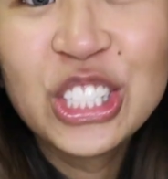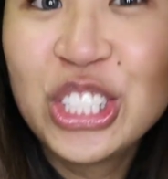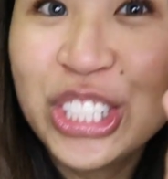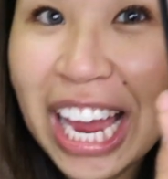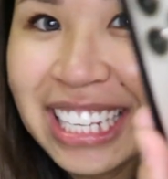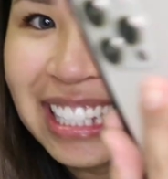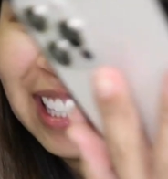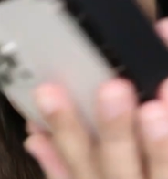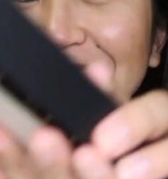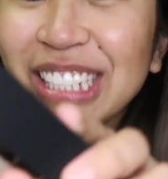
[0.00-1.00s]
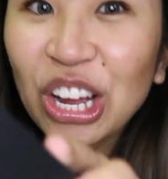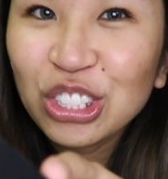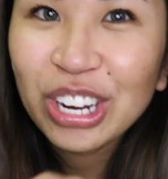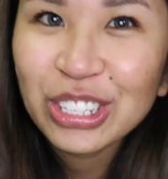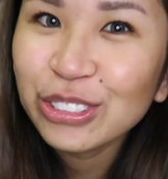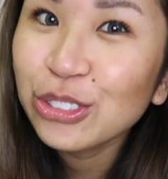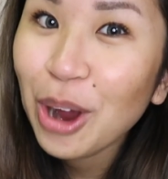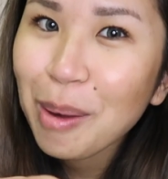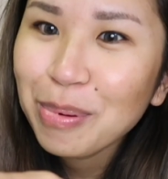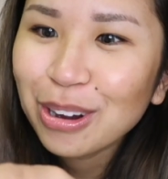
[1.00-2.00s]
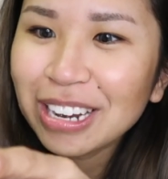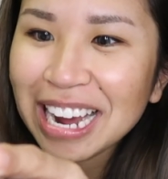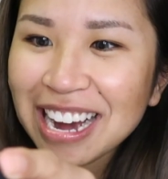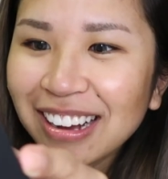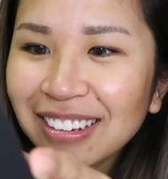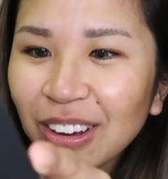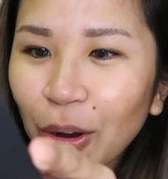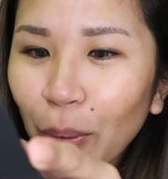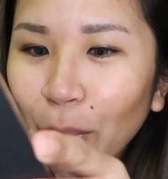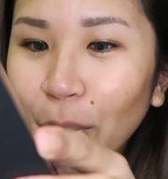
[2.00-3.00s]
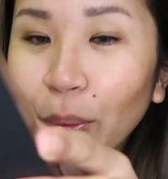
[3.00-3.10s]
gently, not trying to drop her now. Oh,